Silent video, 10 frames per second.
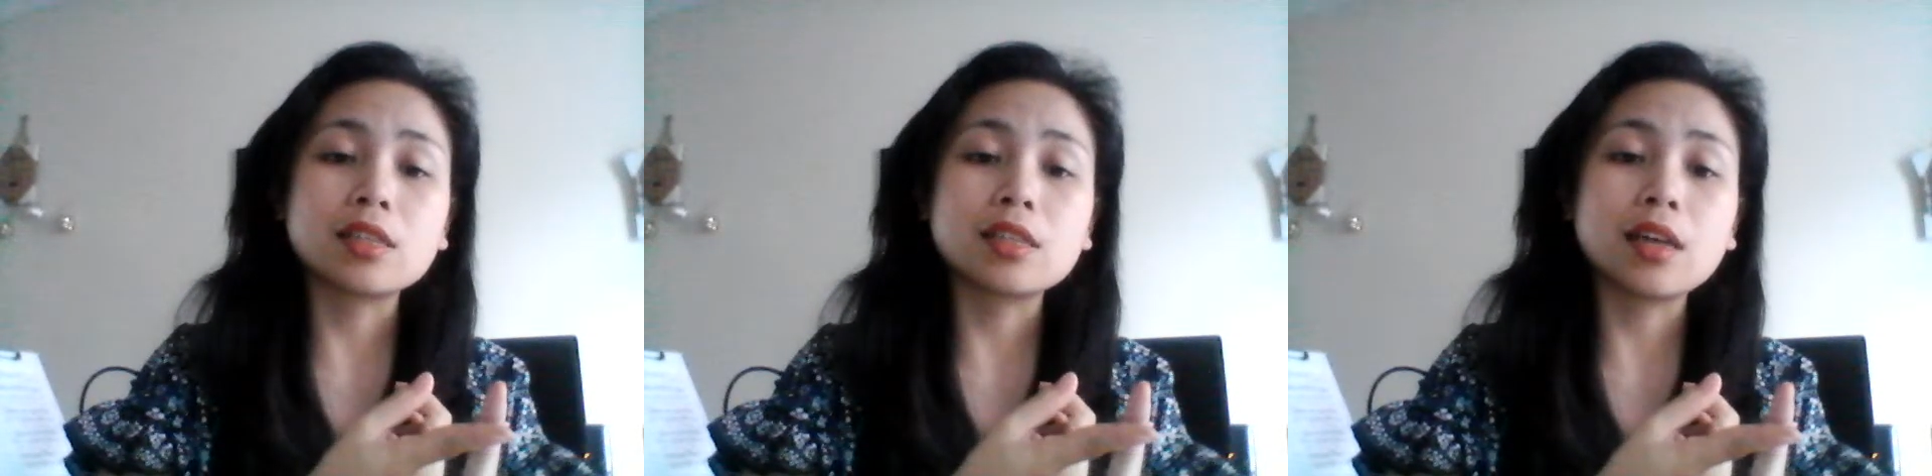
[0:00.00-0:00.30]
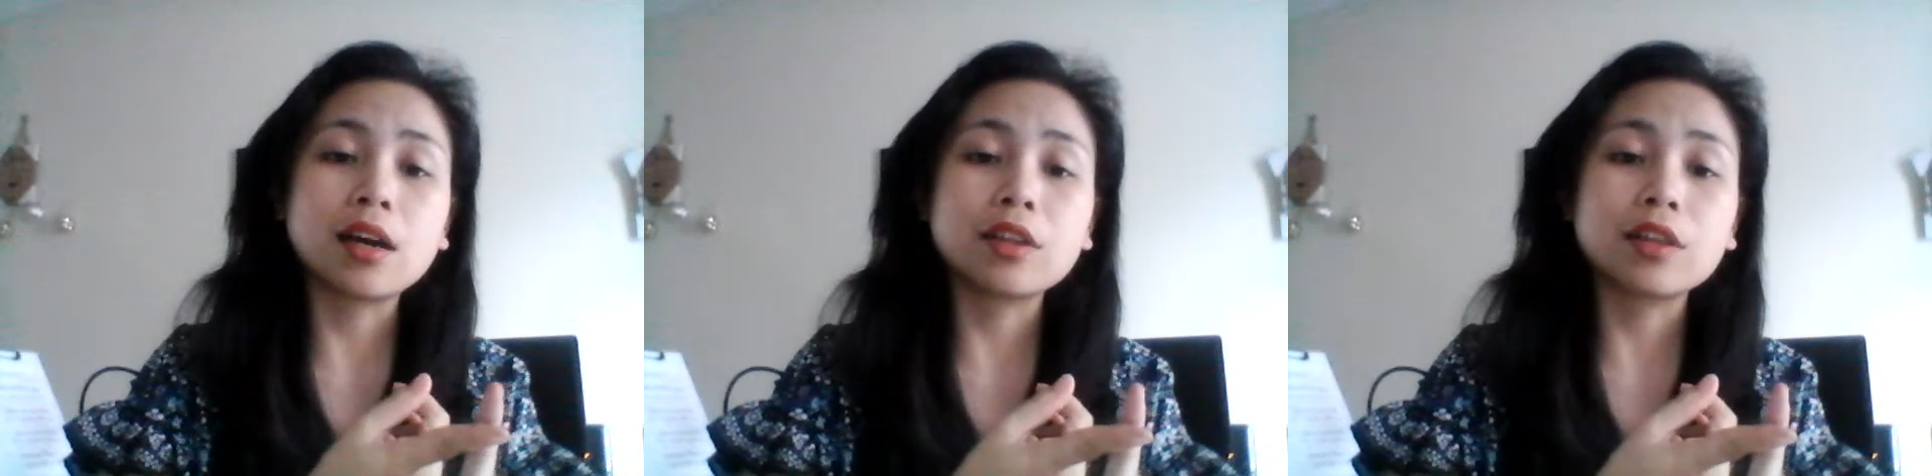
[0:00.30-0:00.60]

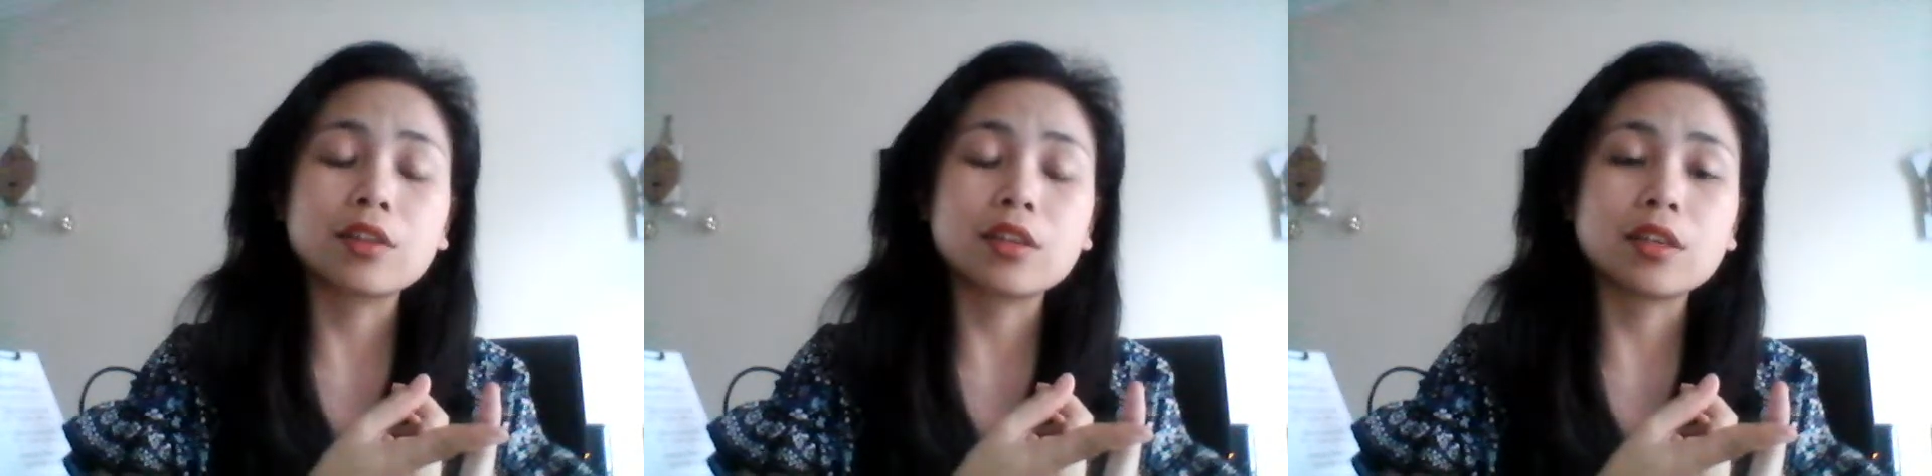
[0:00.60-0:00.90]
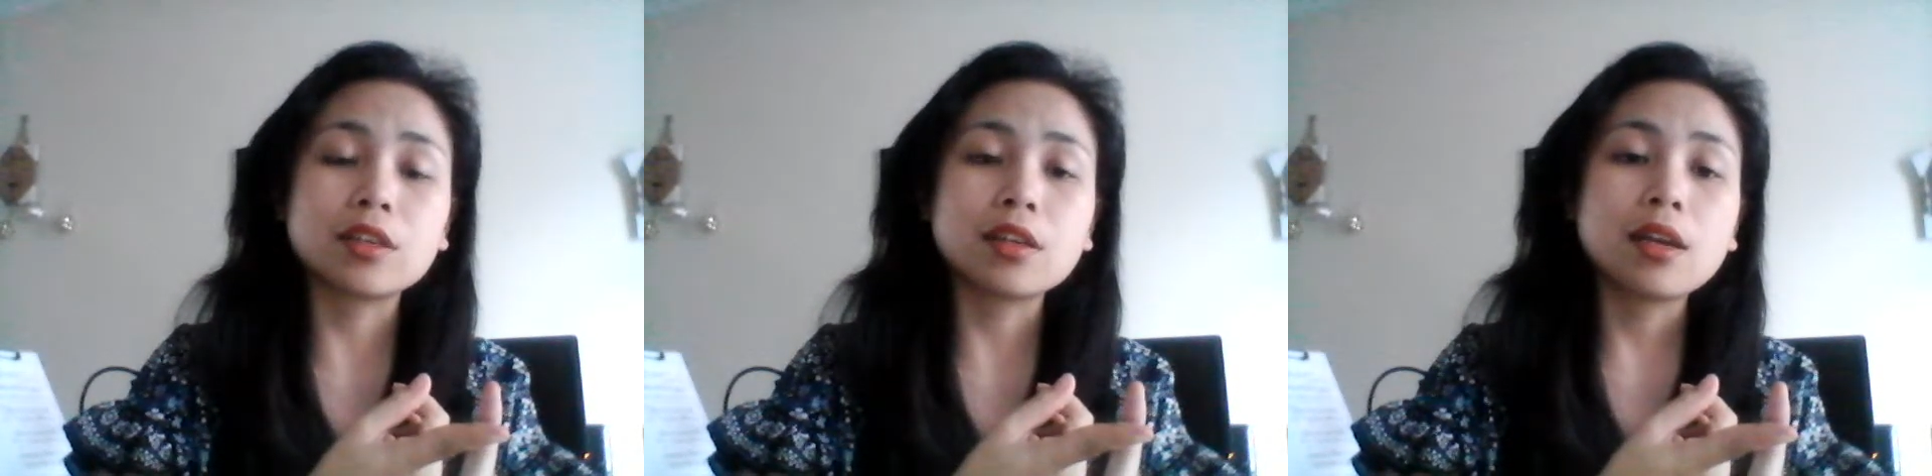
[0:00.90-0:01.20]

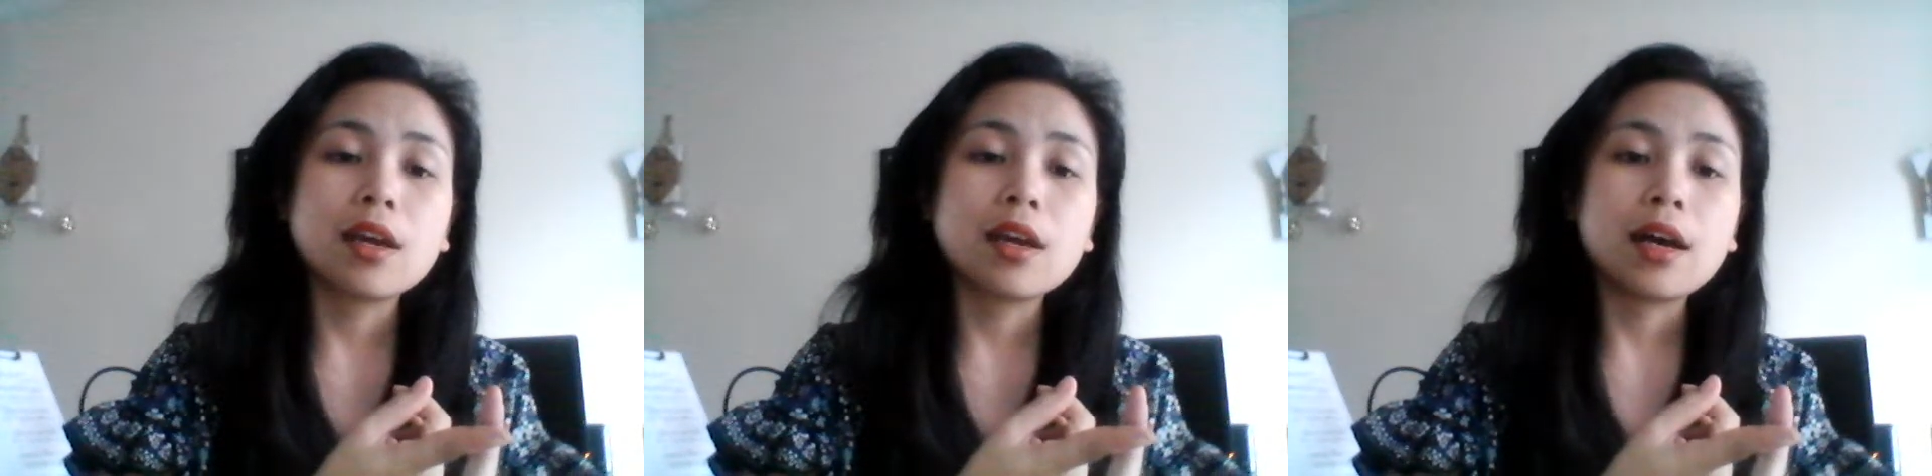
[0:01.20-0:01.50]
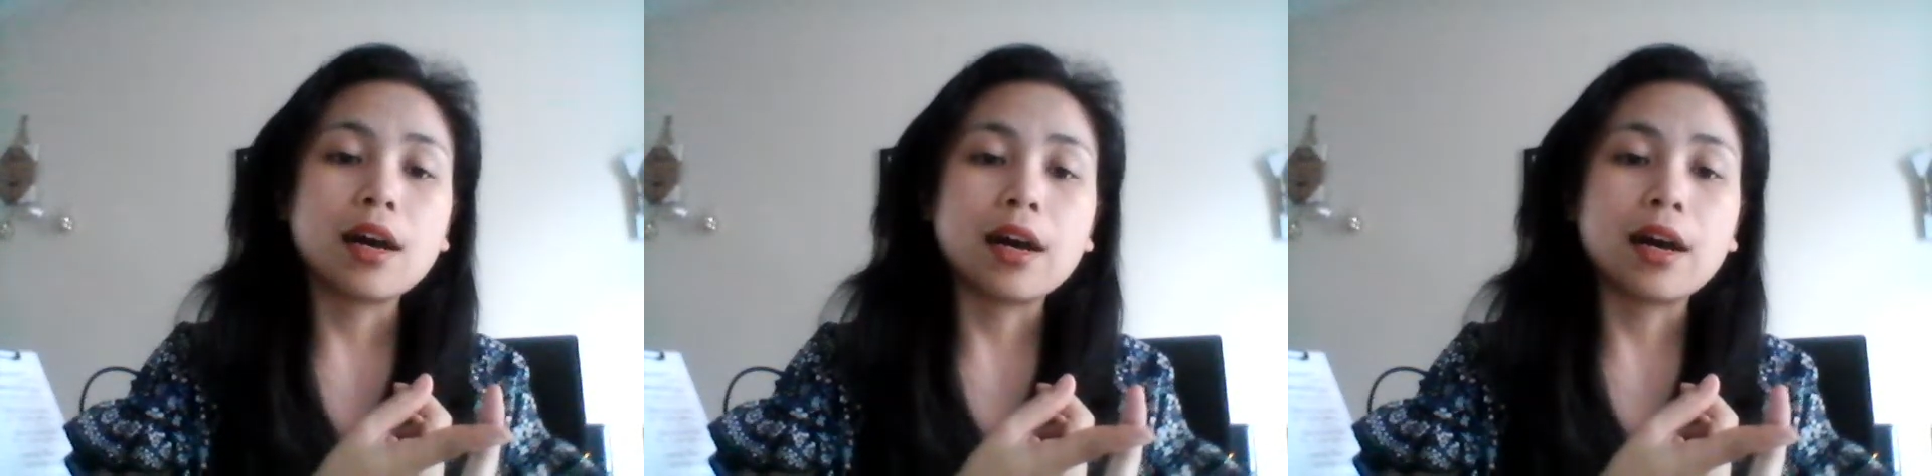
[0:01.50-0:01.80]
TI-30
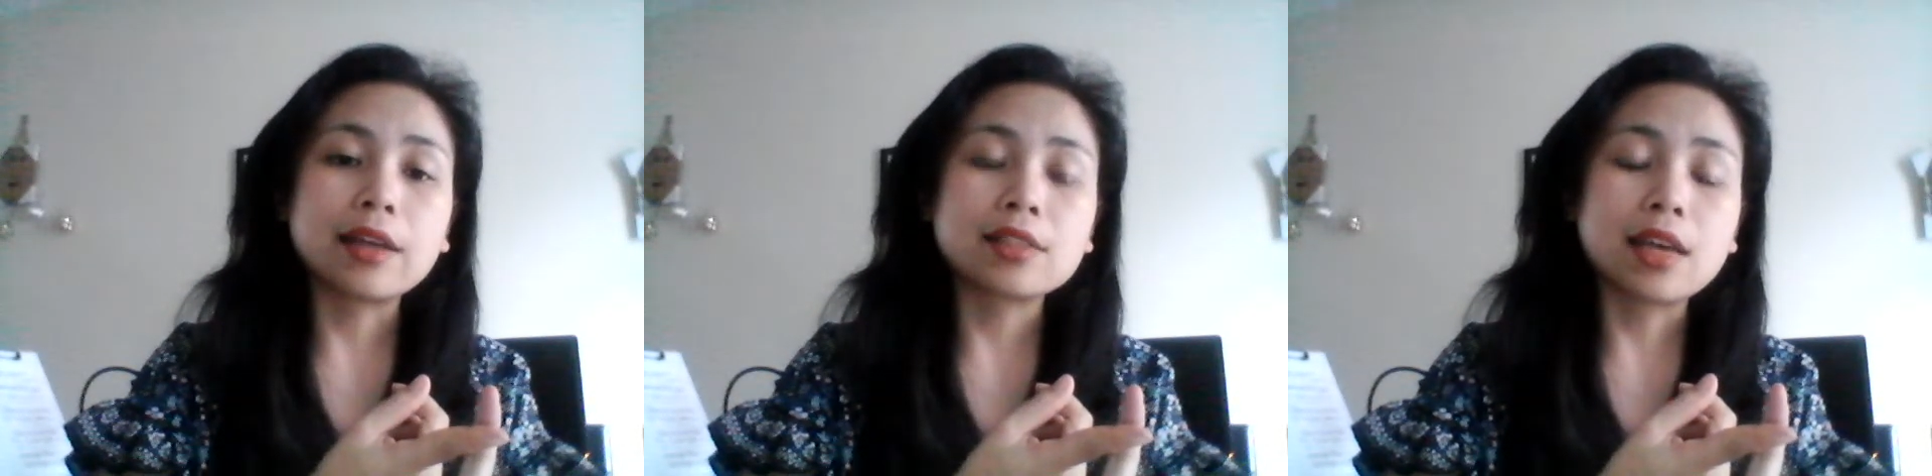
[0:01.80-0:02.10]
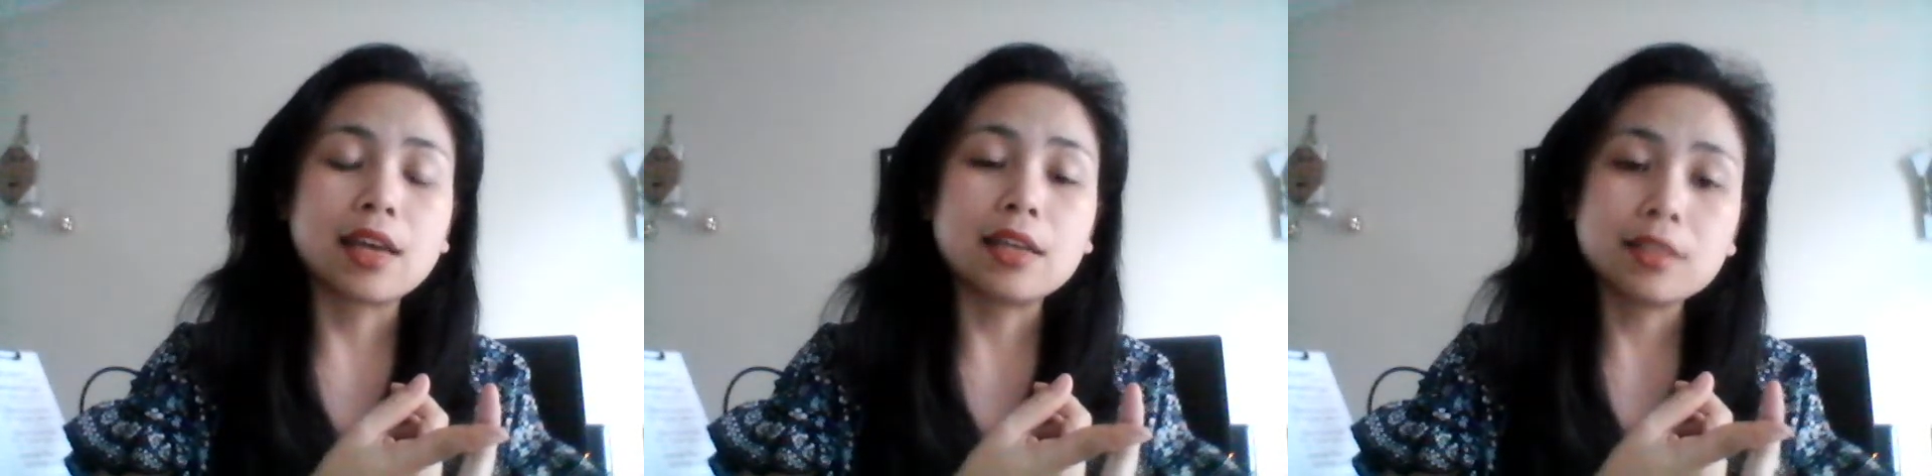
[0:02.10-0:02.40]

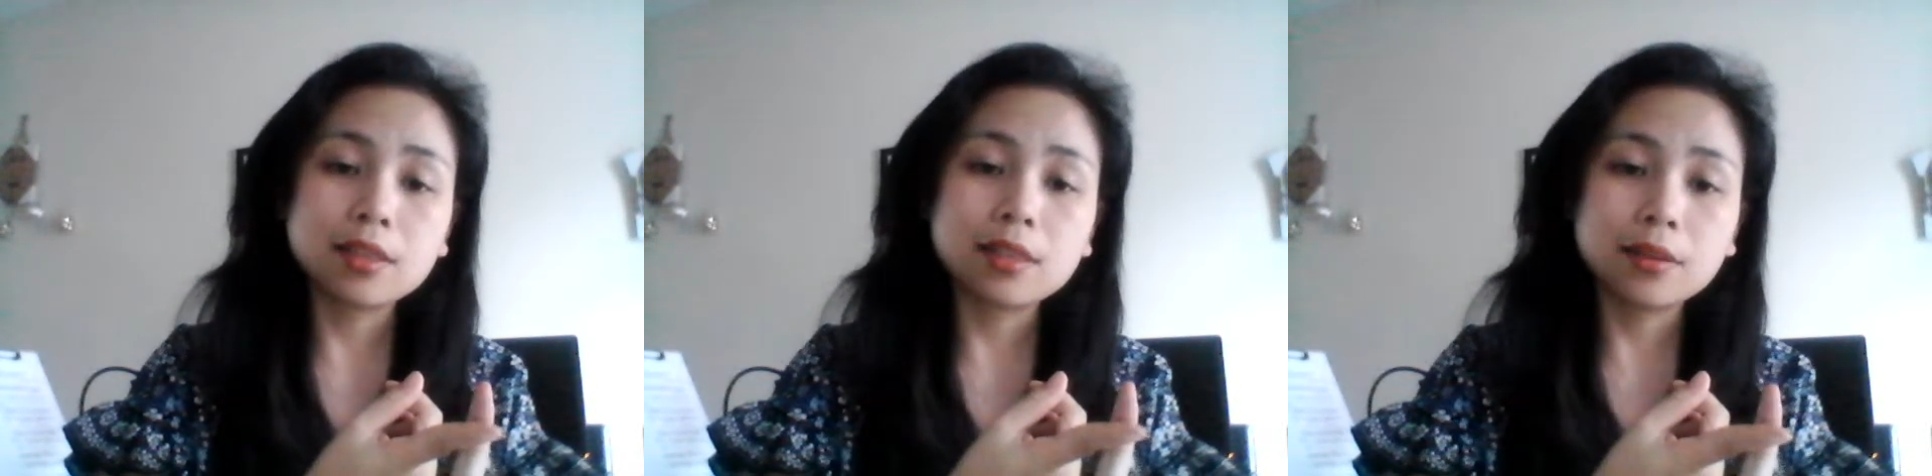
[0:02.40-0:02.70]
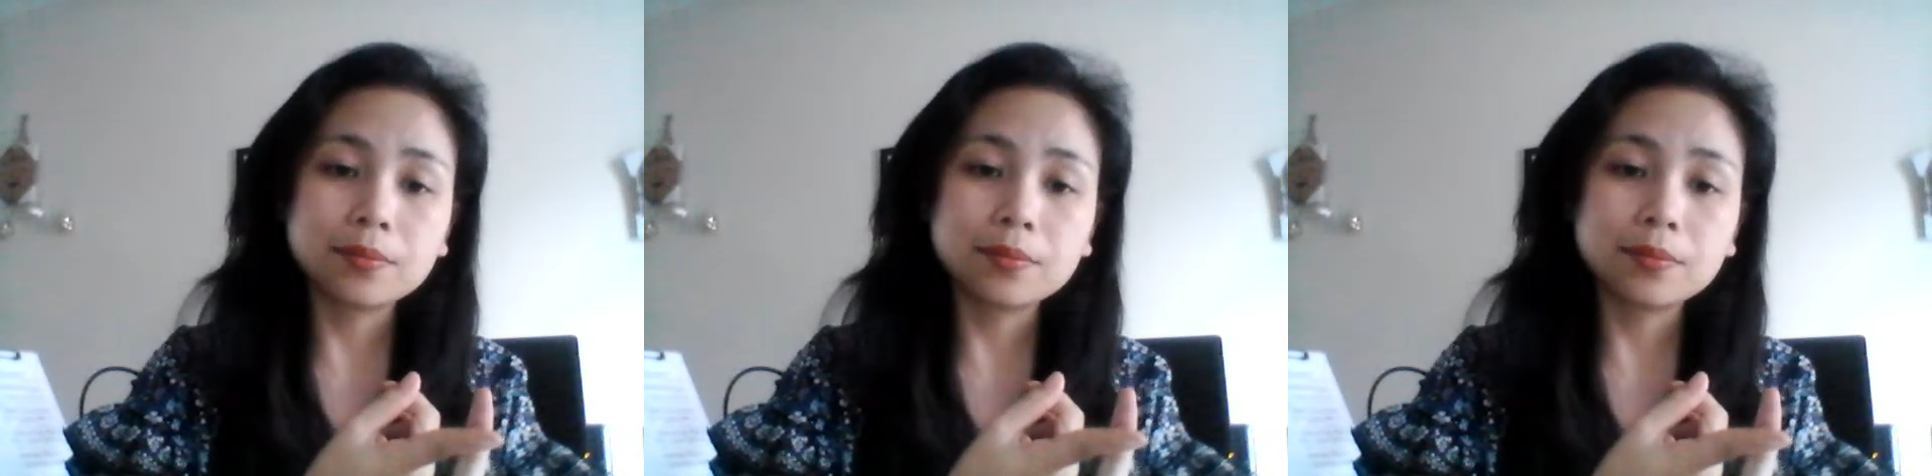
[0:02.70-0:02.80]
XS.